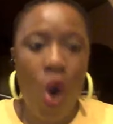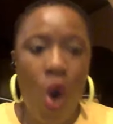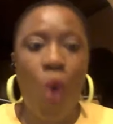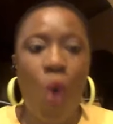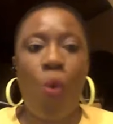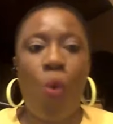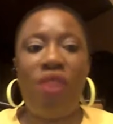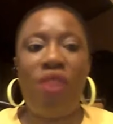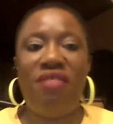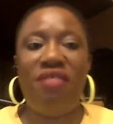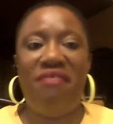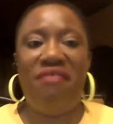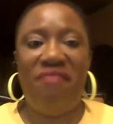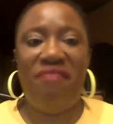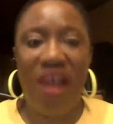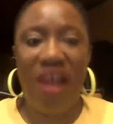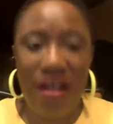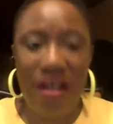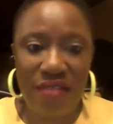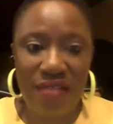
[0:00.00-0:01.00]
with the
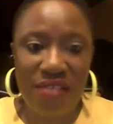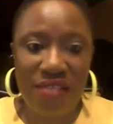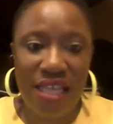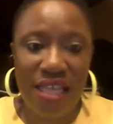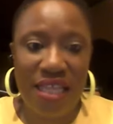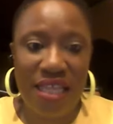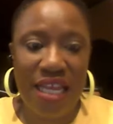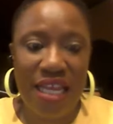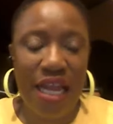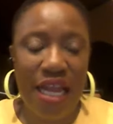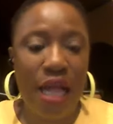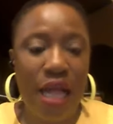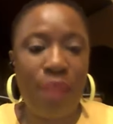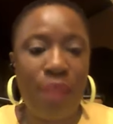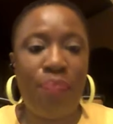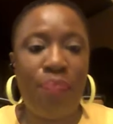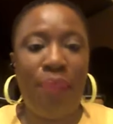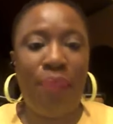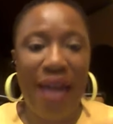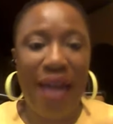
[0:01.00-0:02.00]
valves that help
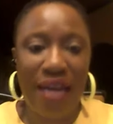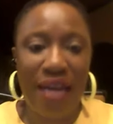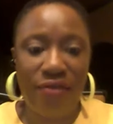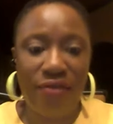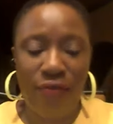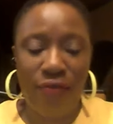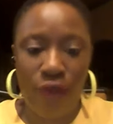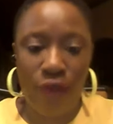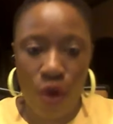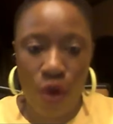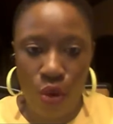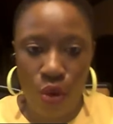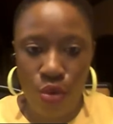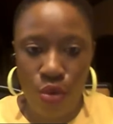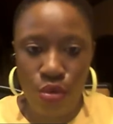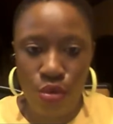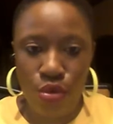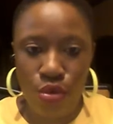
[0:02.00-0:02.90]
blood flow,